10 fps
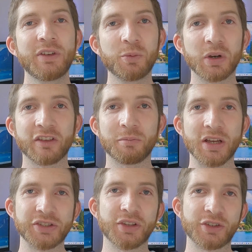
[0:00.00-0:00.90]
every one of
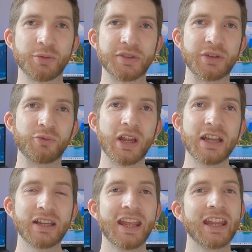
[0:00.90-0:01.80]
my stocks was in
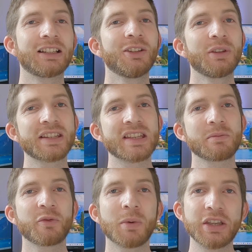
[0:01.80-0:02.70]
red, including
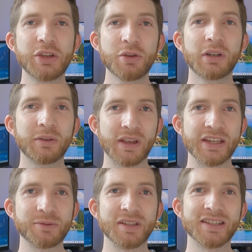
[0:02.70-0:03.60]
some of my newer
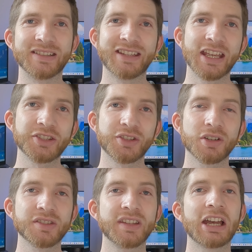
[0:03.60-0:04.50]
investments in tech
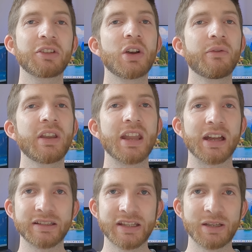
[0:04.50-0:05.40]
stocks down over
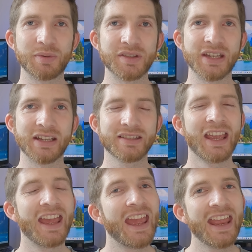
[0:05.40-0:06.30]
19%.
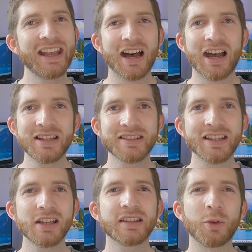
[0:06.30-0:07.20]
In
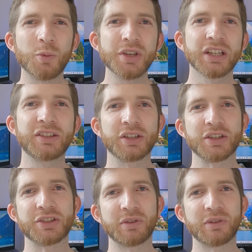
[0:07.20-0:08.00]
hindsight, I wish I took a